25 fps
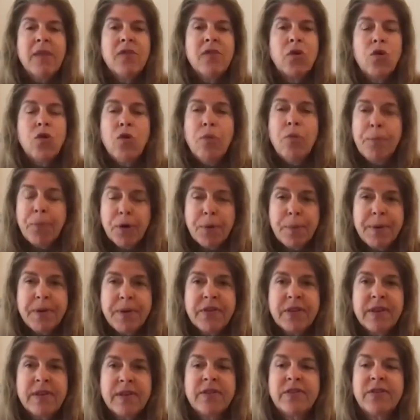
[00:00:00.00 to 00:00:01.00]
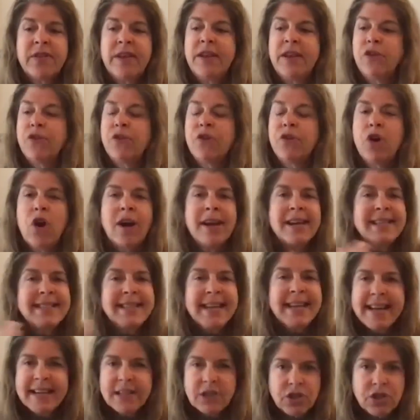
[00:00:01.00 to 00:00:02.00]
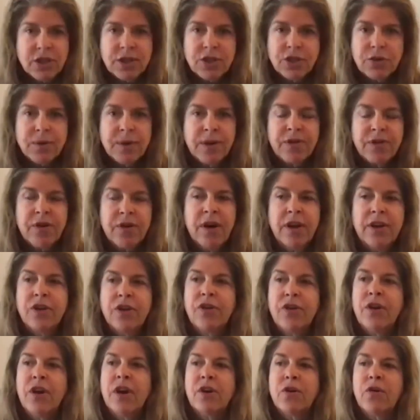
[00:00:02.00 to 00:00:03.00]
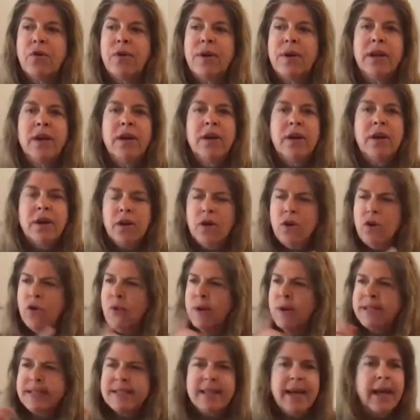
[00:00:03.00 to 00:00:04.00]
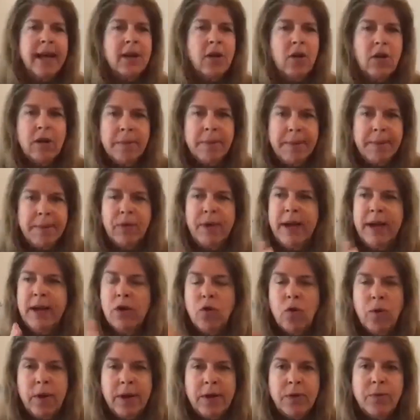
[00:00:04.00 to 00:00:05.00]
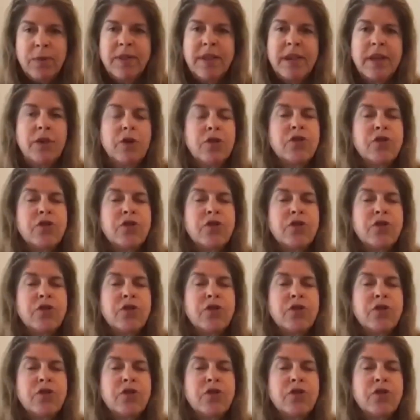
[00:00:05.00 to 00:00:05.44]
And the whole purpose is that you're not attaching to a thought. You're not going, oh, what's that all about? And going with it.